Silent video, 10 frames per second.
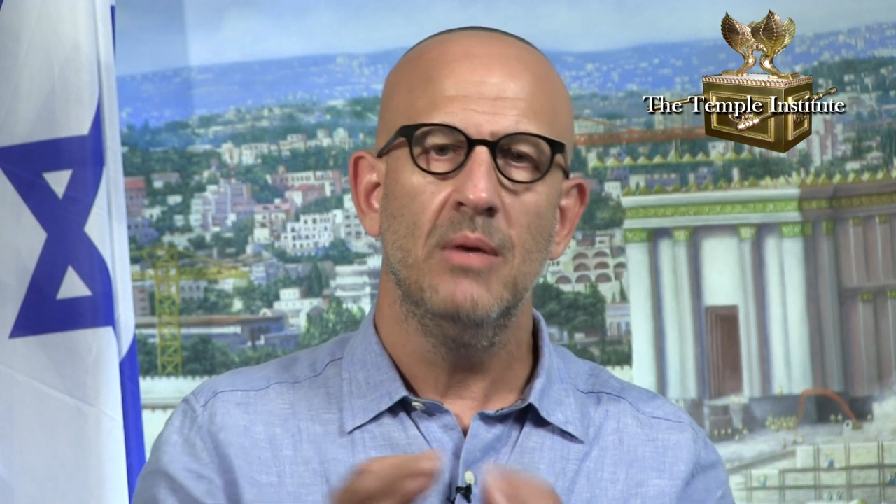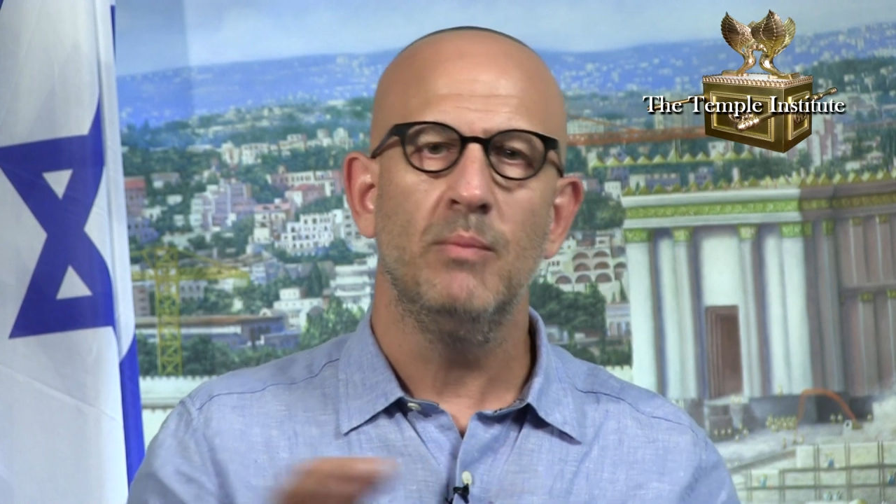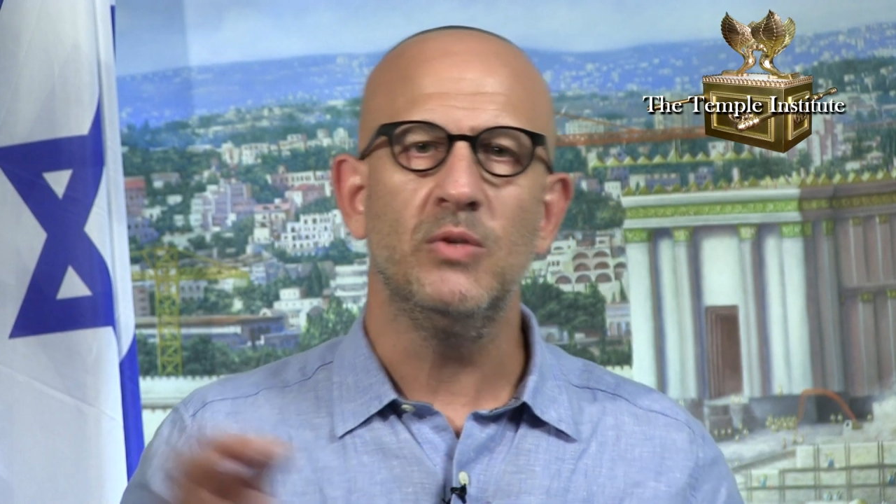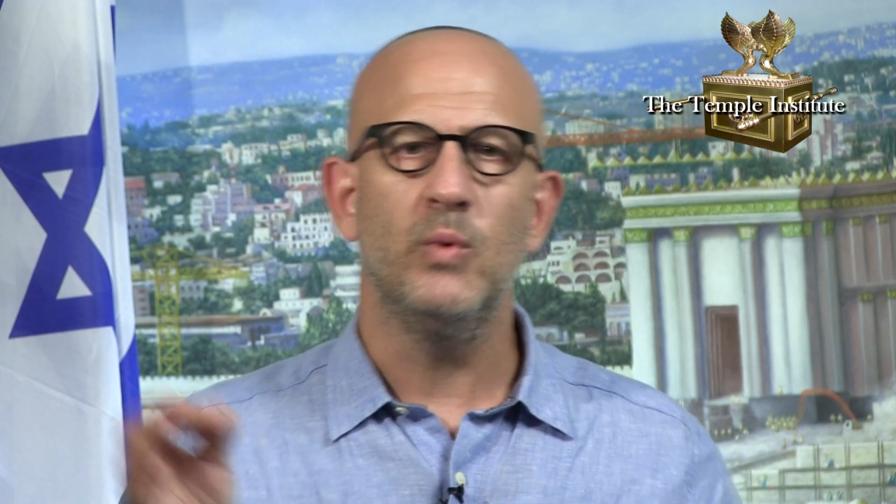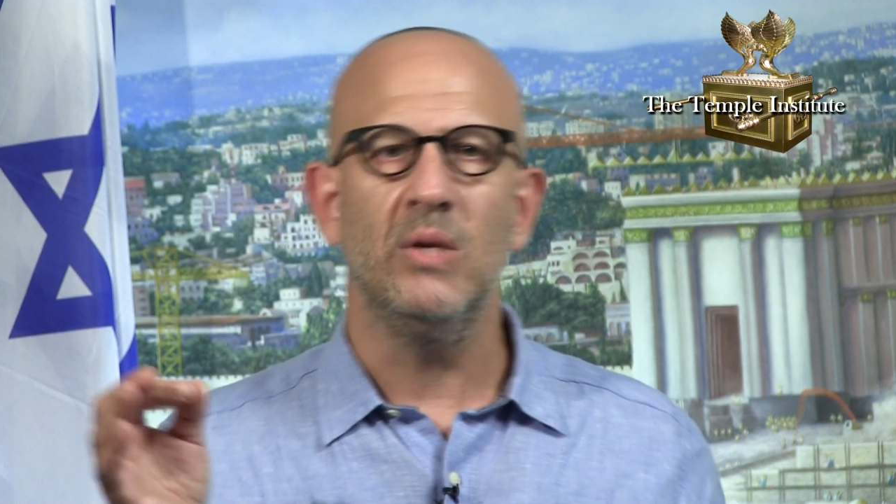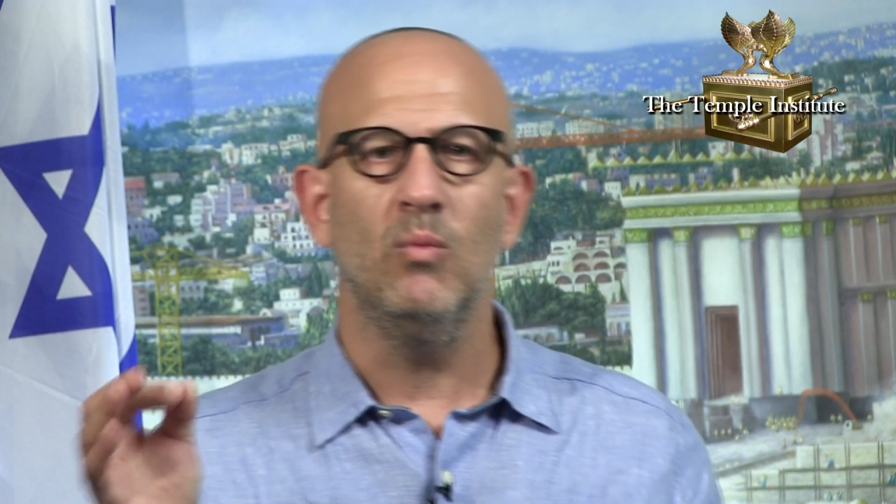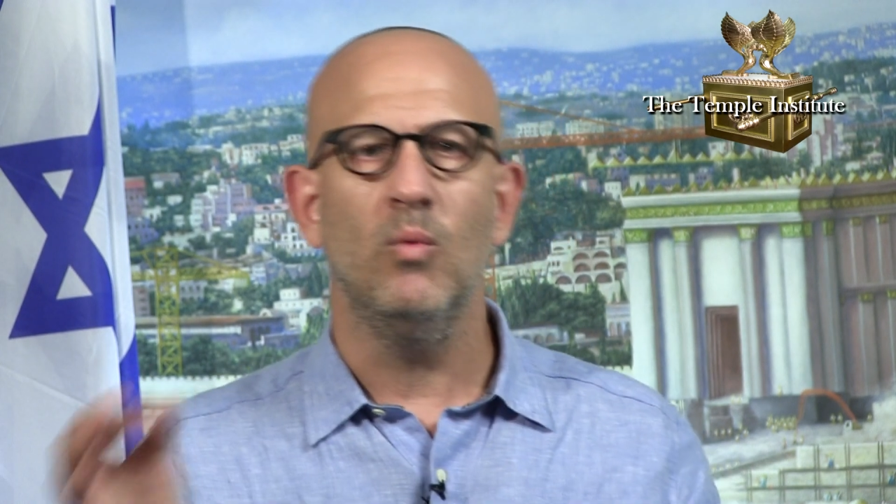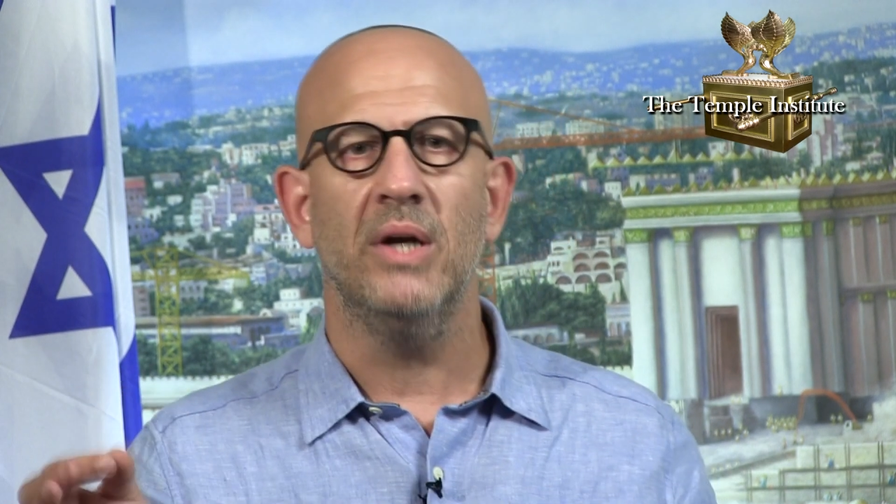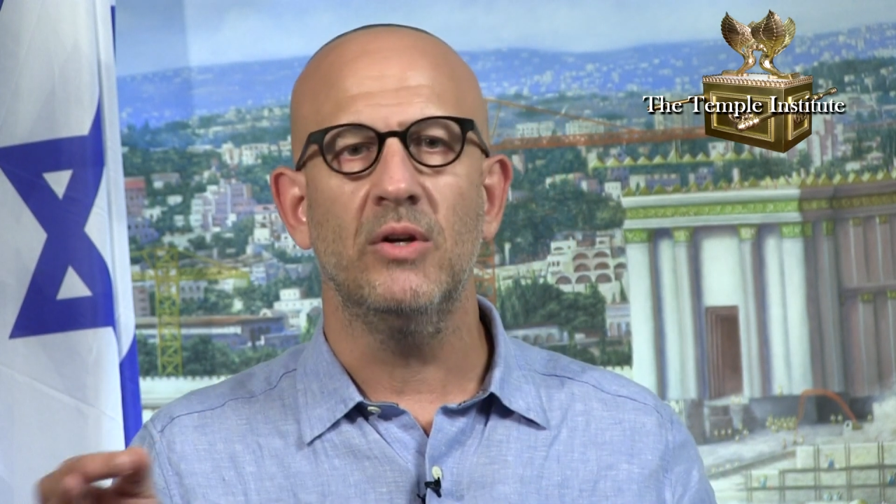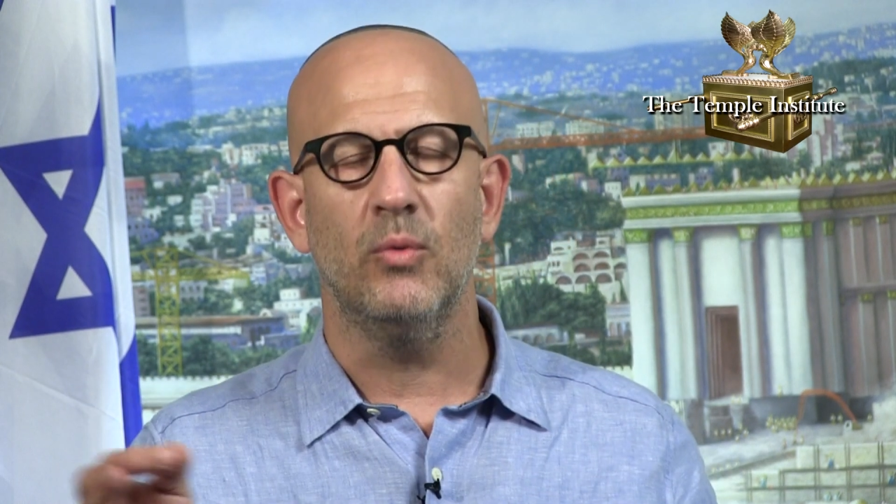between
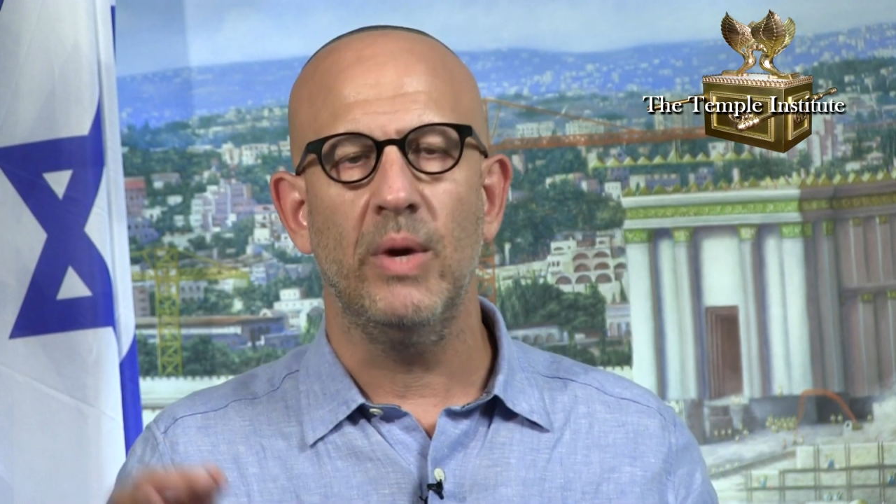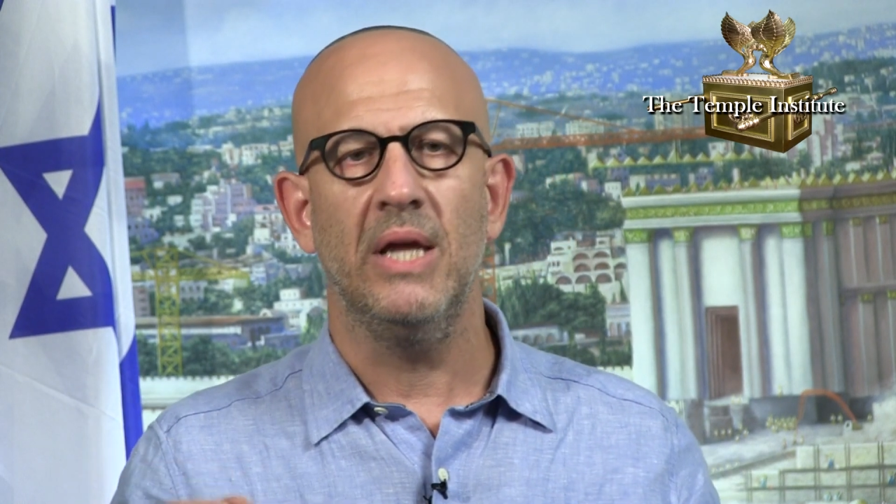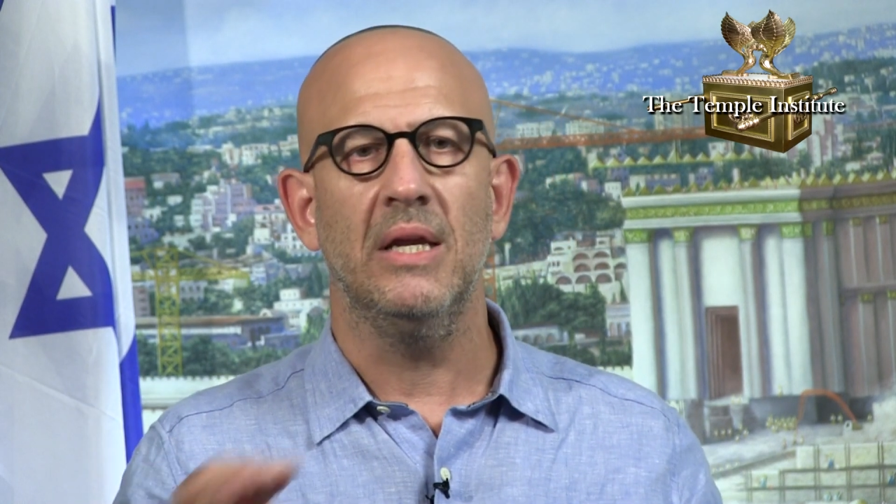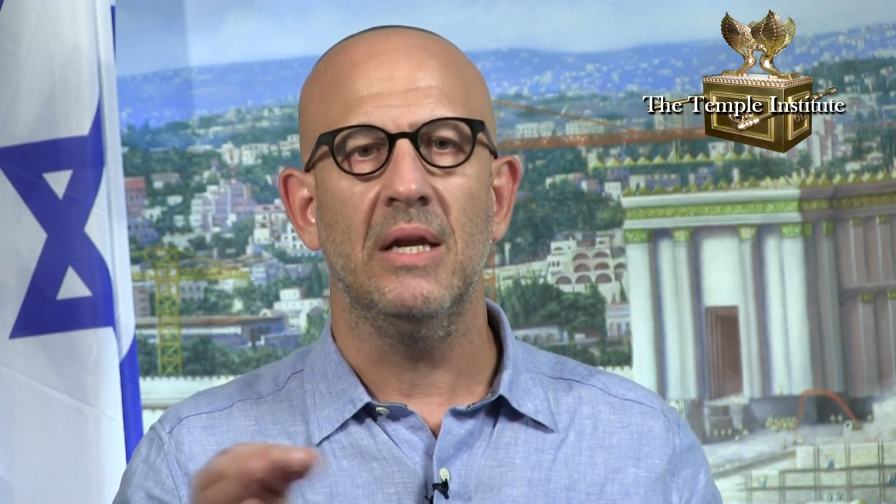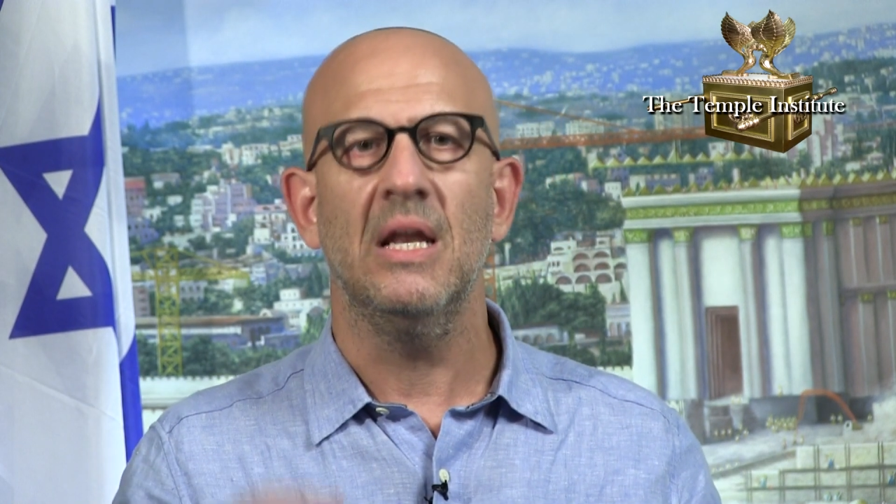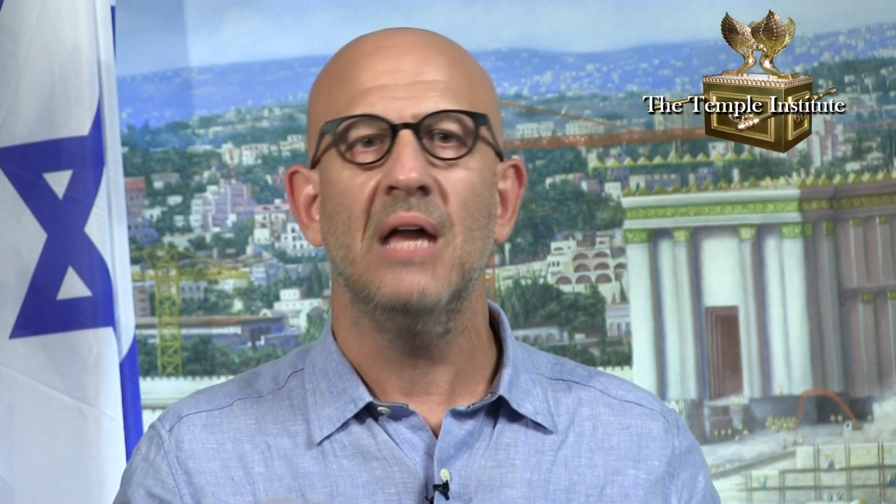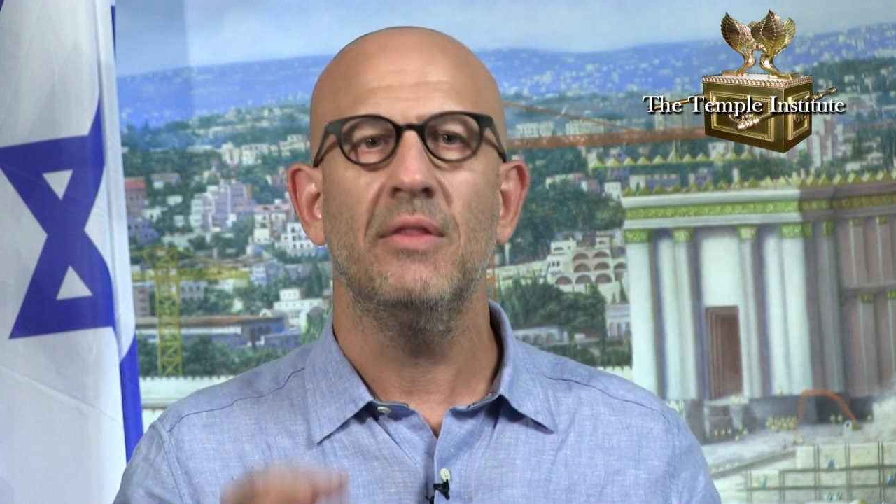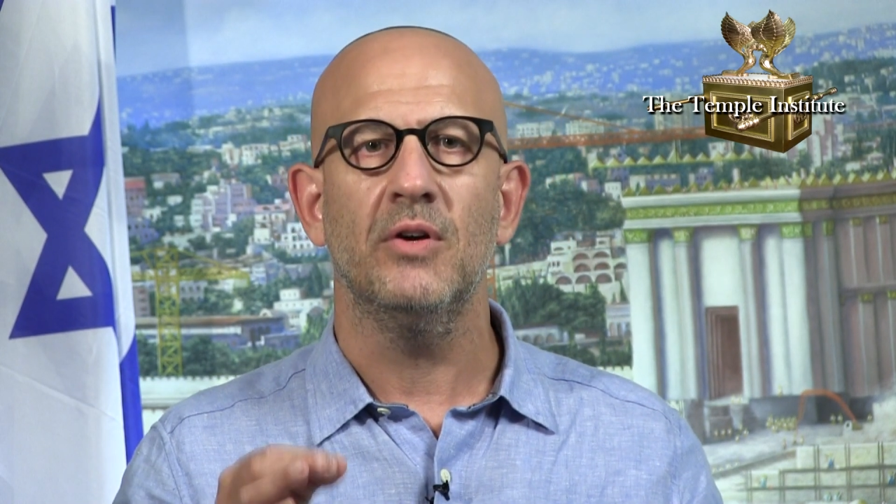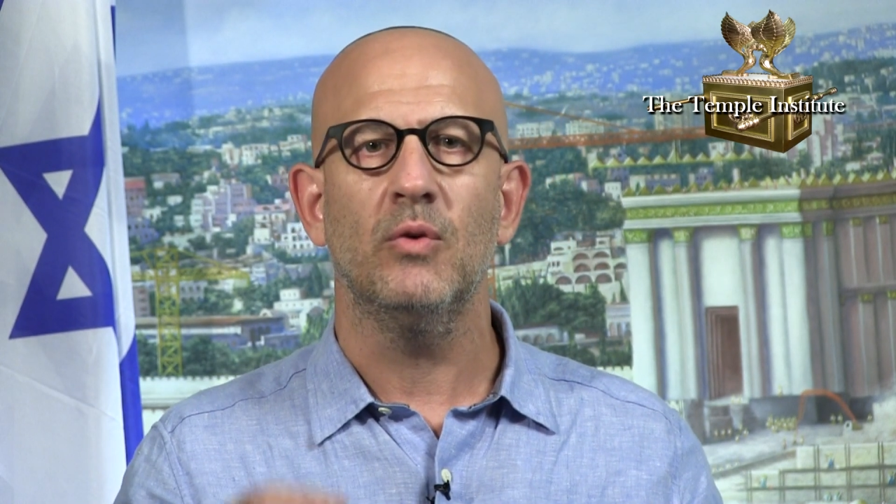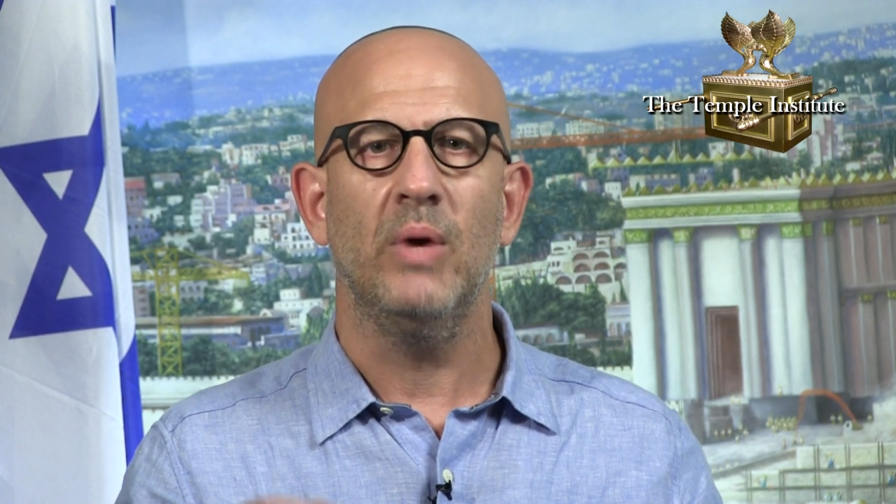one grain and
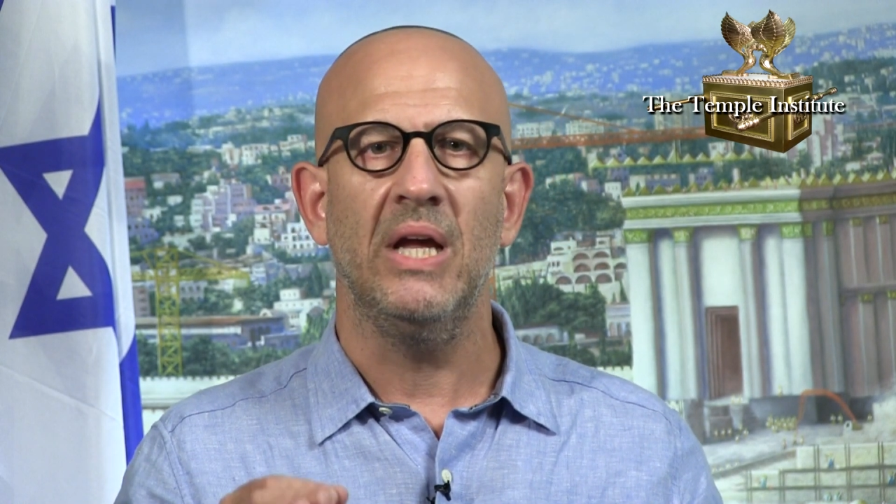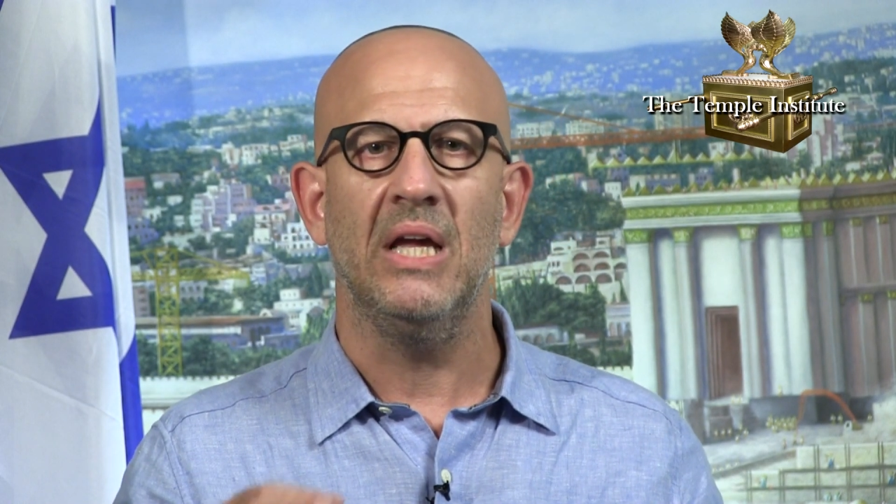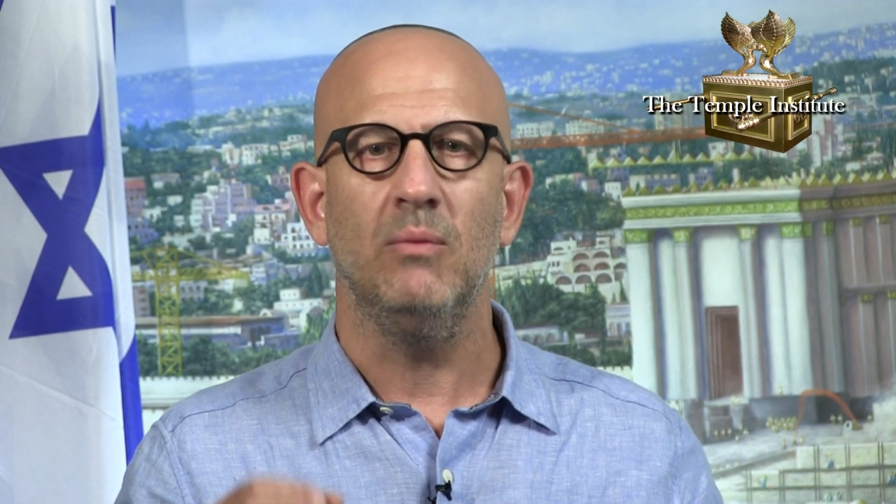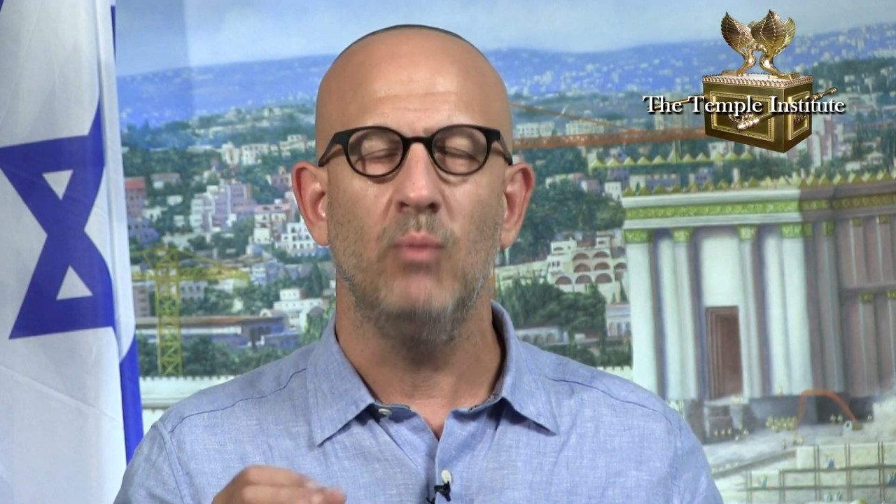another grain.